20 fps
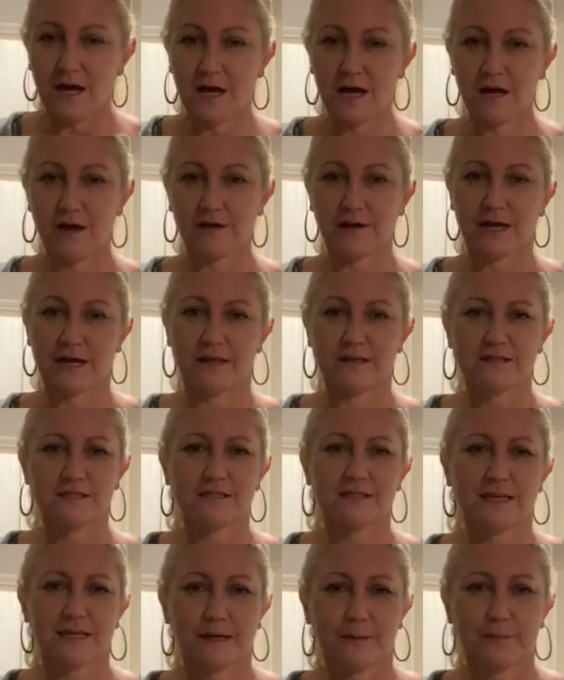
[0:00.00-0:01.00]
Okay, this is
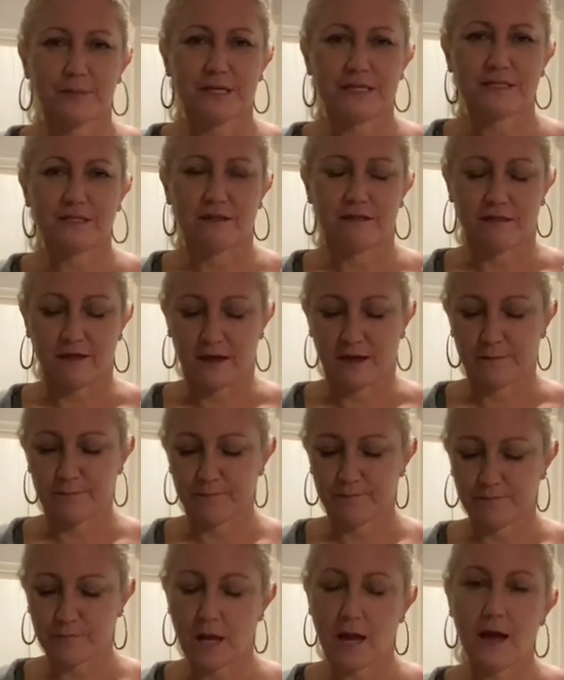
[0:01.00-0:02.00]
like a pizza thing.
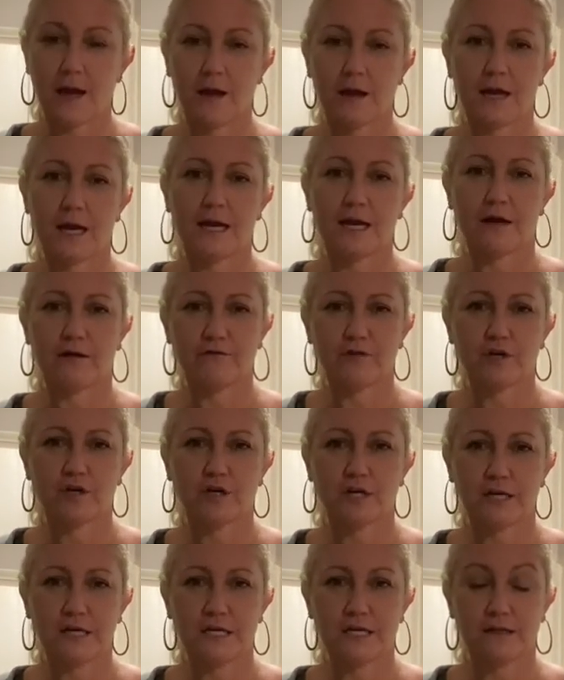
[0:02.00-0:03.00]
Now, if you
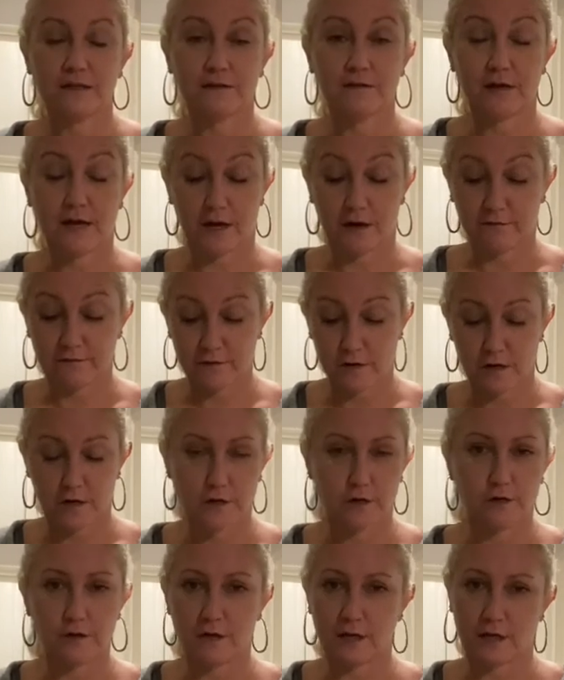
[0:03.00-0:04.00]
cook it in the air
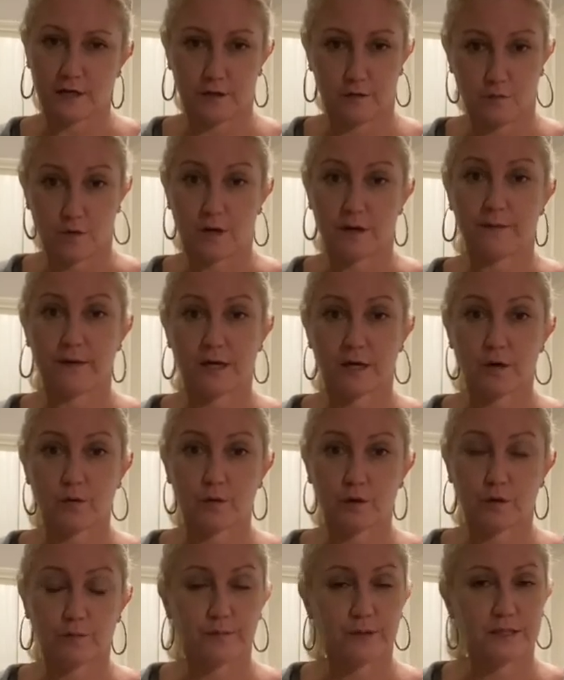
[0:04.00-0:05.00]
fryer and you want to make a
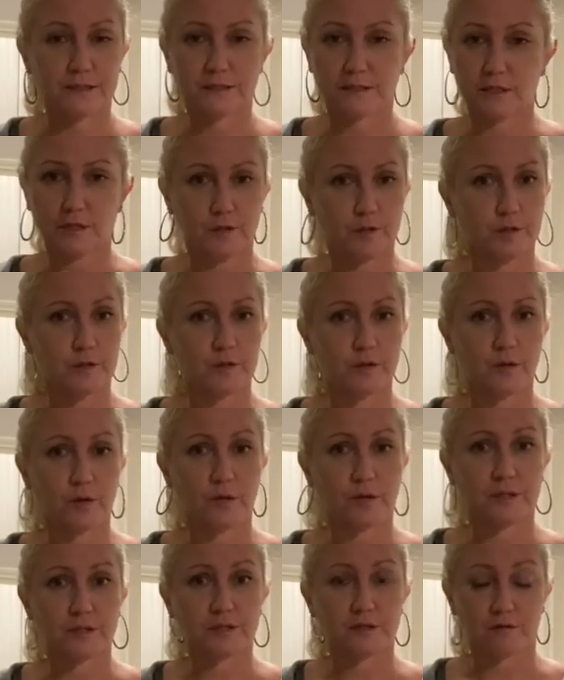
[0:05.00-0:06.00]
real pizza, you can
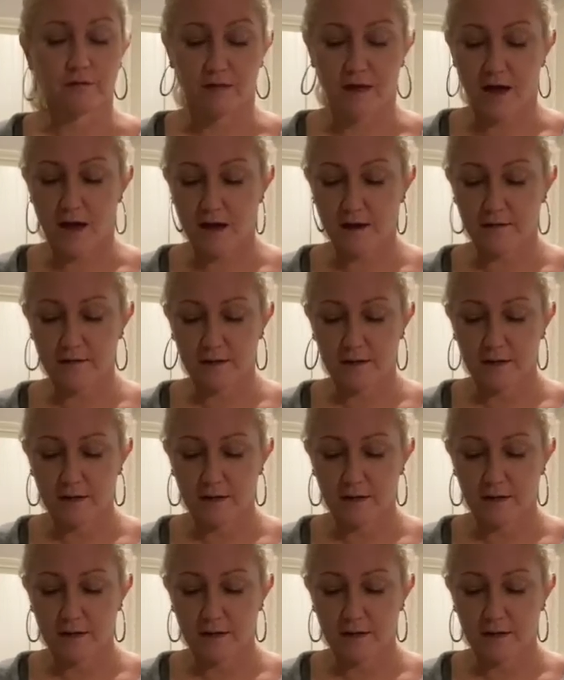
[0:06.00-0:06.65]
totally do that.